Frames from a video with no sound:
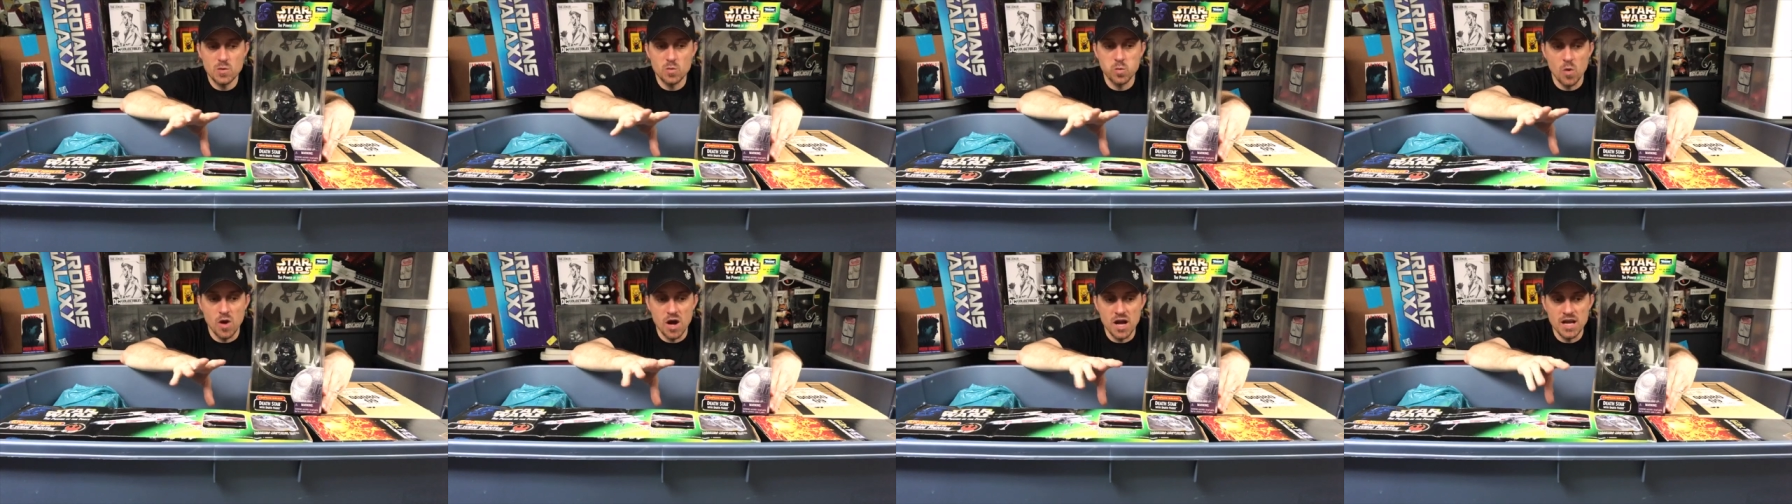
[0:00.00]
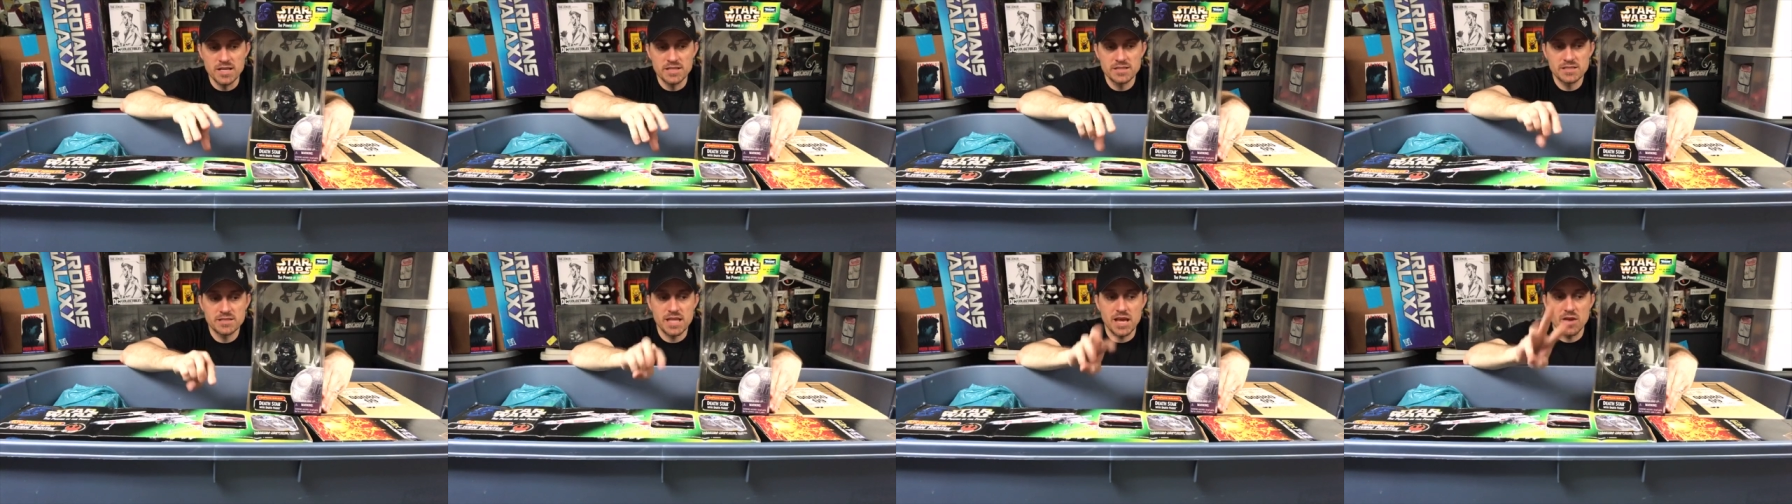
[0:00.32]

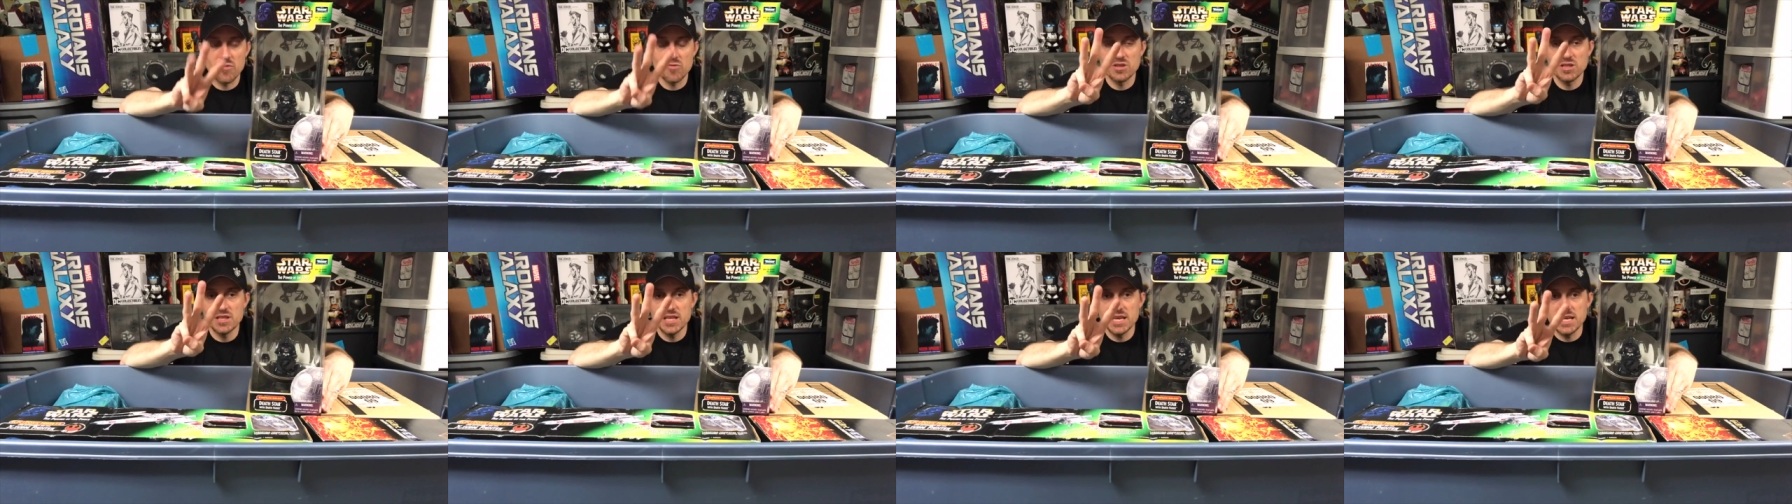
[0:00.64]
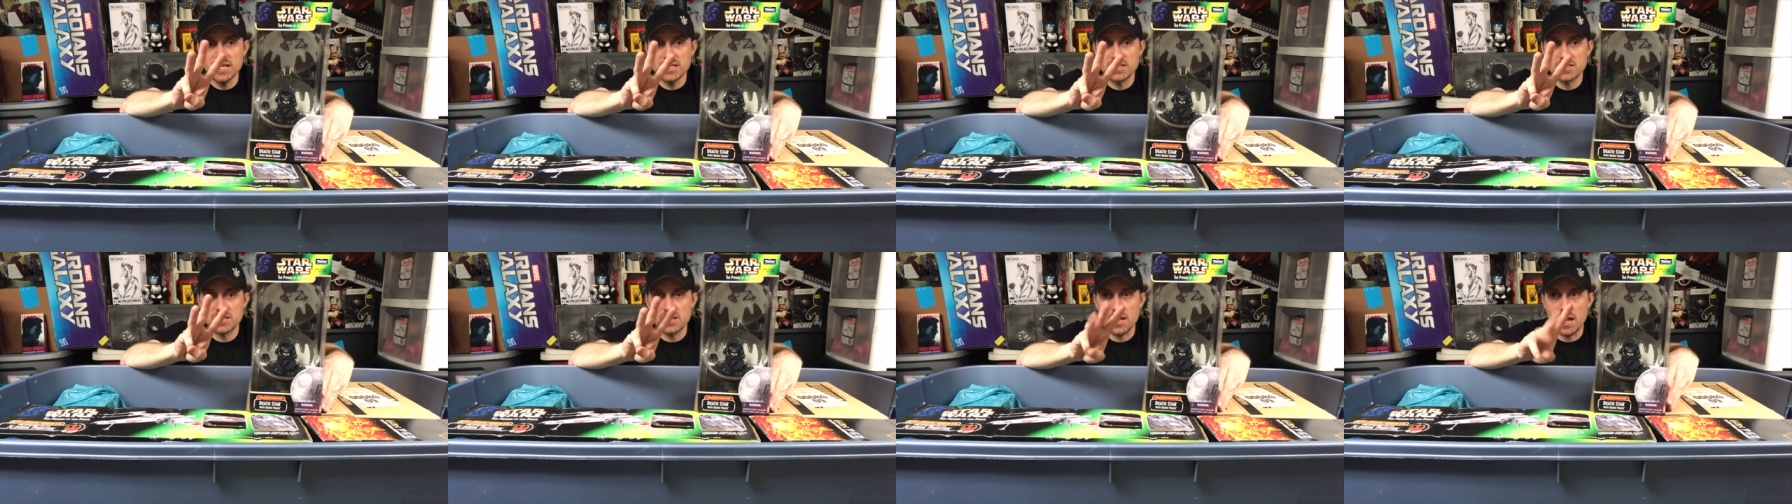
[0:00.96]
was they
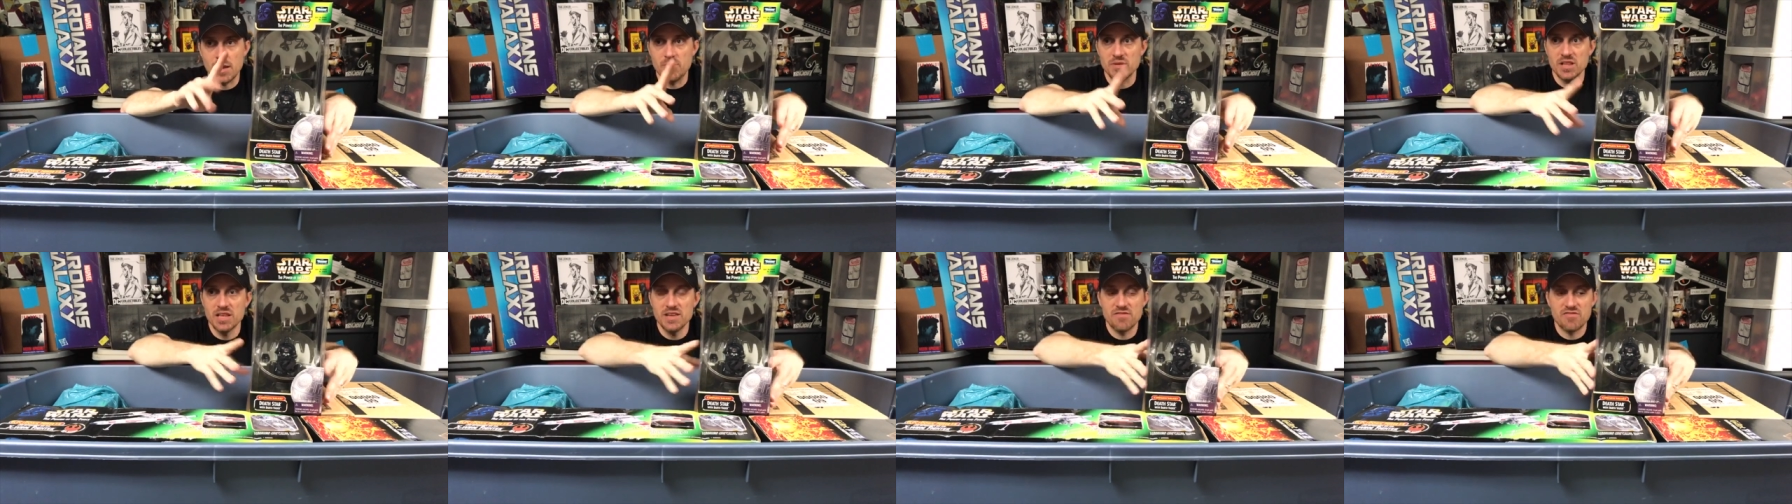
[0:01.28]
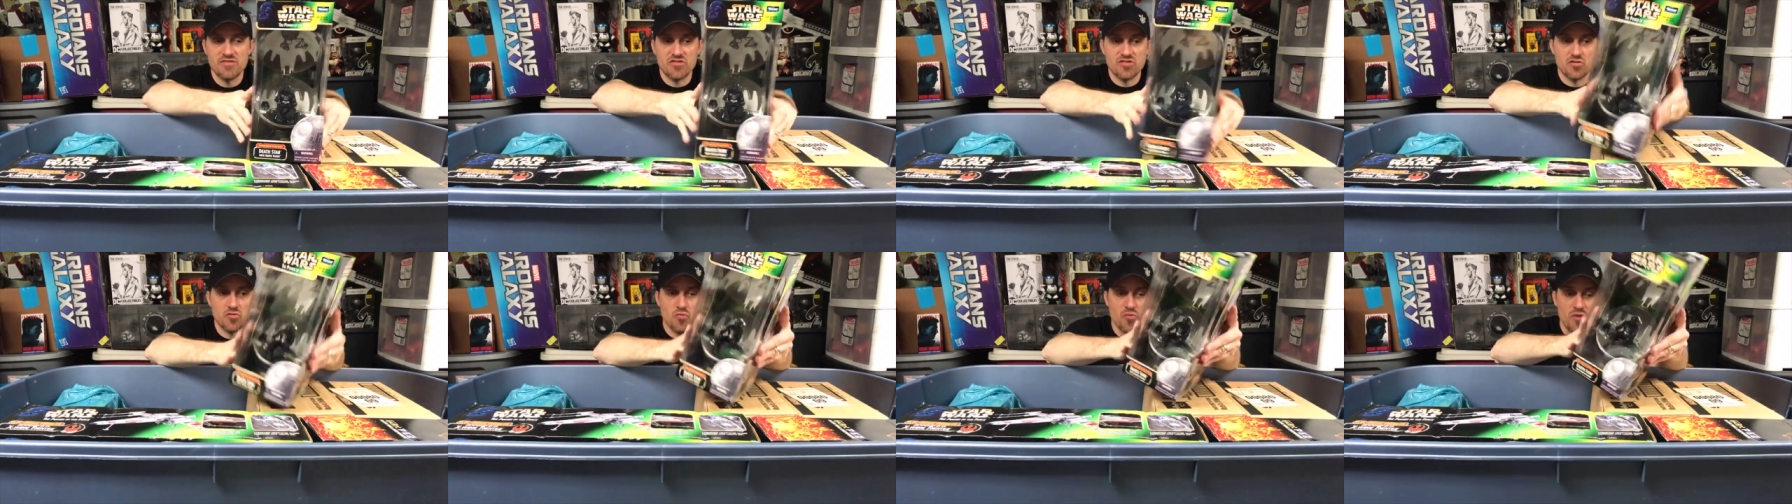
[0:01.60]
released, I believe,
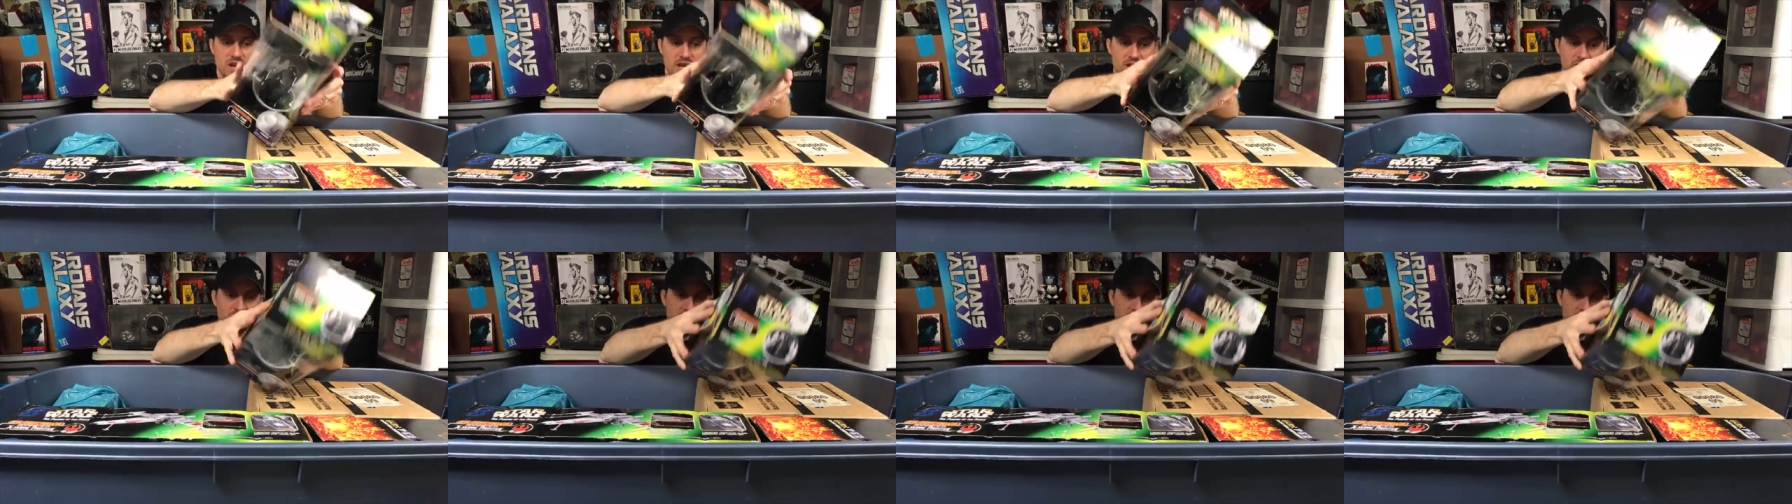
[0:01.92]
3 of